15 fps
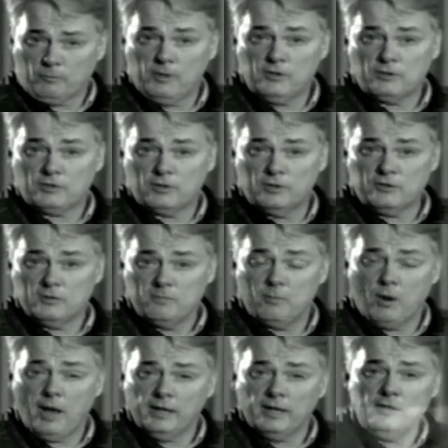the research in
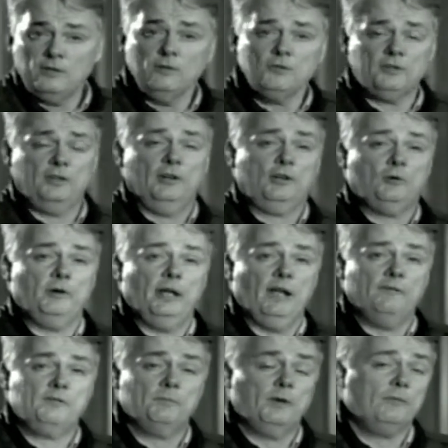buying a used
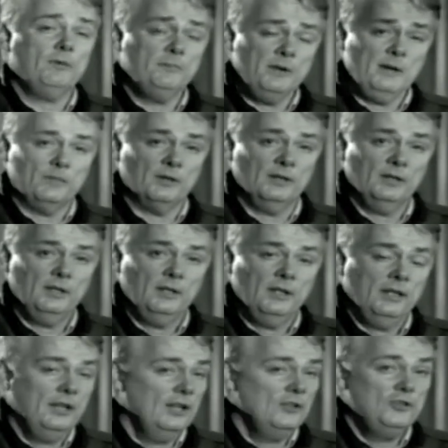aircraft. But remember,
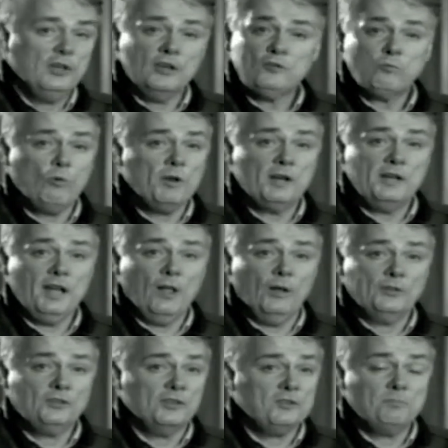just one
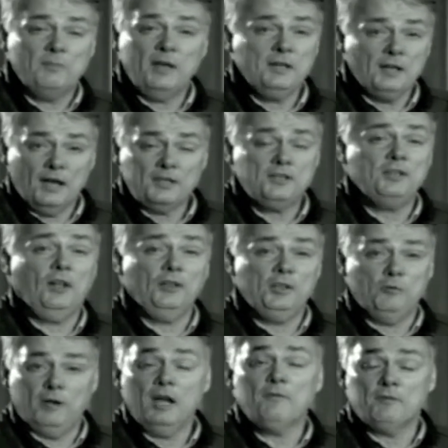analysis may not tell
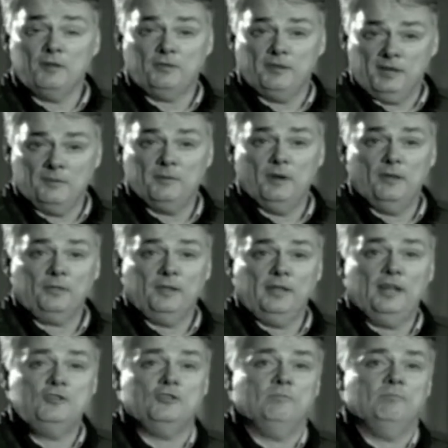you everything about the
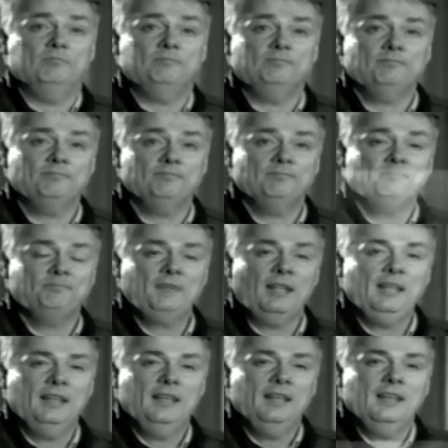engine.
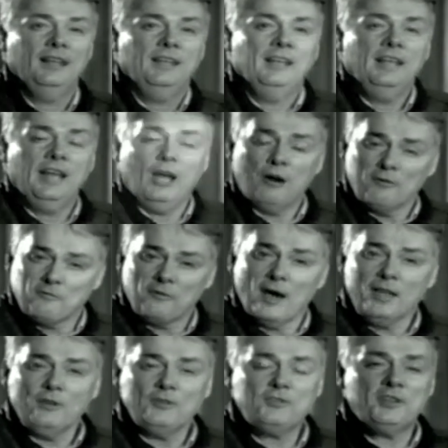Our
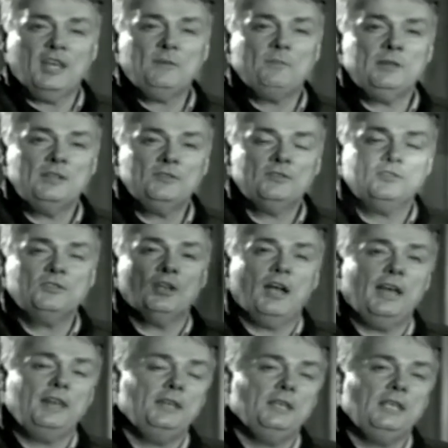final segment is
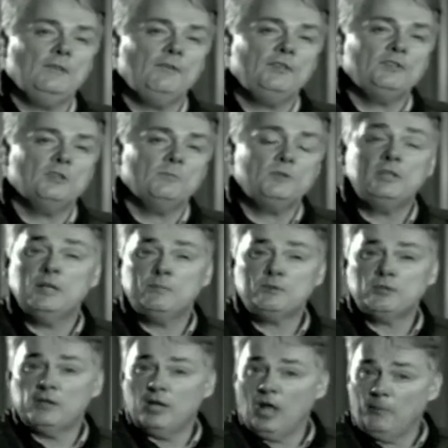designed to give you some
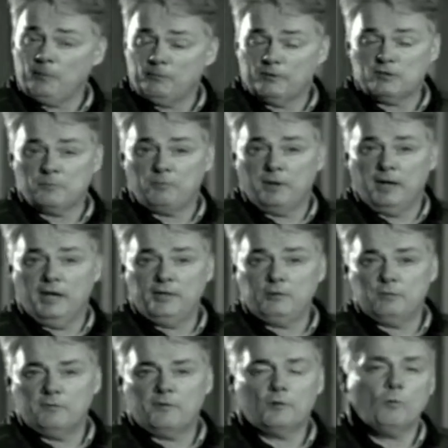tips to help you respond
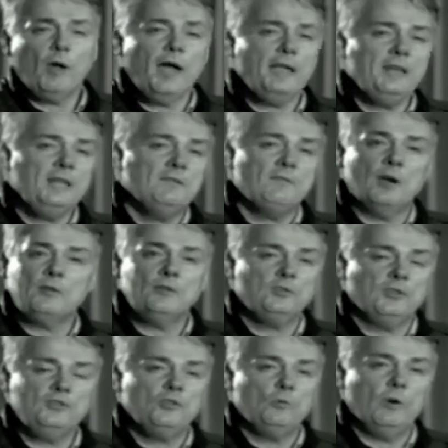to a variety of other
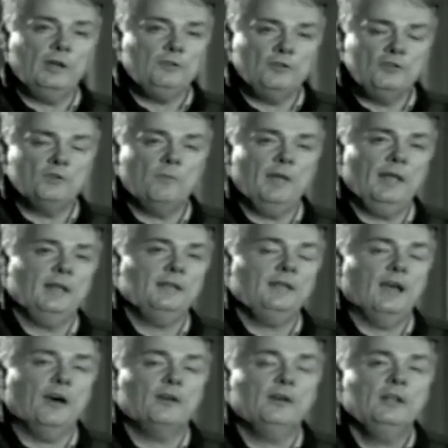situations you may
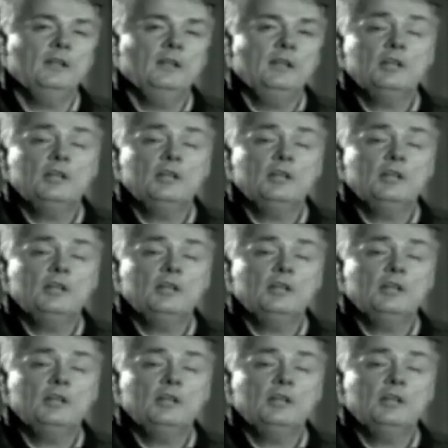encounter